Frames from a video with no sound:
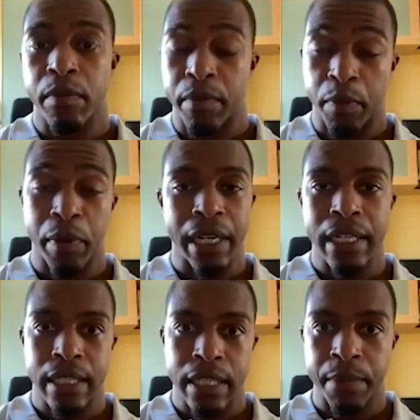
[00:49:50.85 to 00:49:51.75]
with the way it
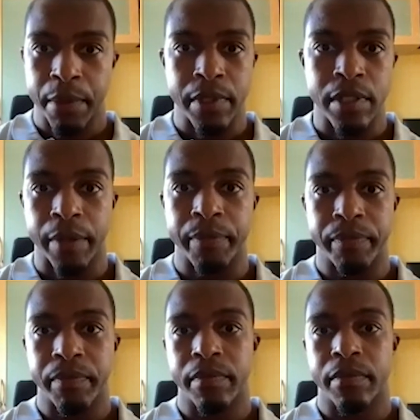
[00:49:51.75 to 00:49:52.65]
is at this moment in time?
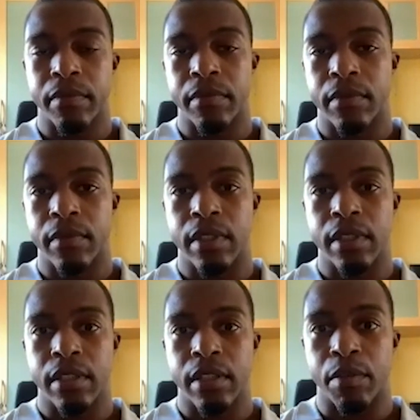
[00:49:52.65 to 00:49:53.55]

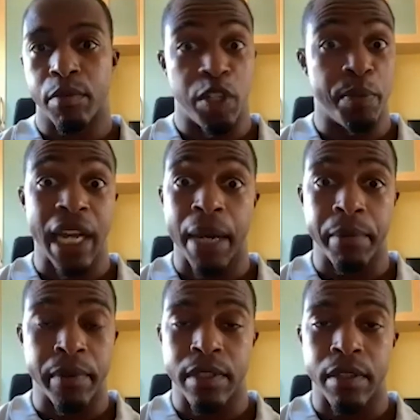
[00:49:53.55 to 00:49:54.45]
Would you be
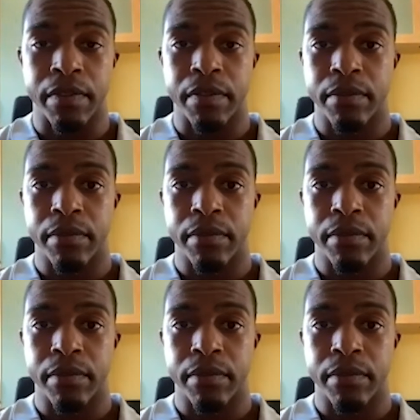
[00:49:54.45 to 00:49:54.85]
happy with yourself?